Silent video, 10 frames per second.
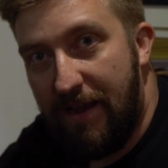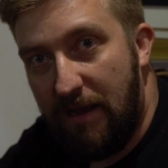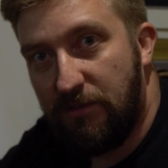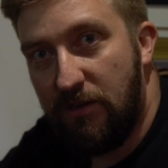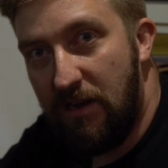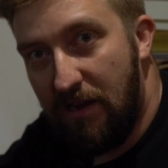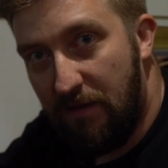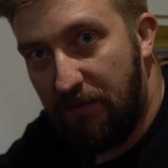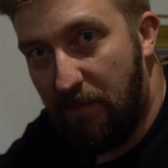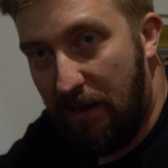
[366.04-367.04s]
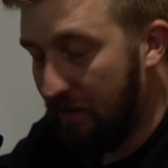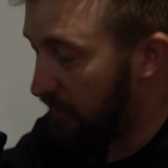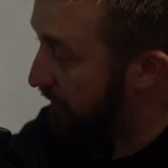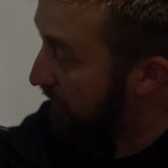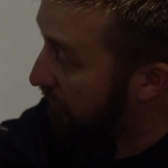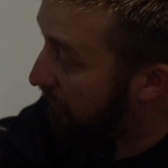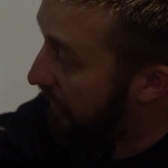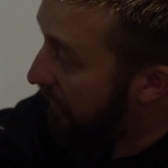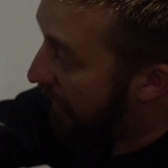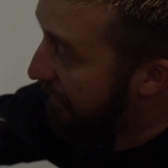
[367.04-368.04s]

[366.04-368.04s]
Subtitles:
absolutely loved about this build are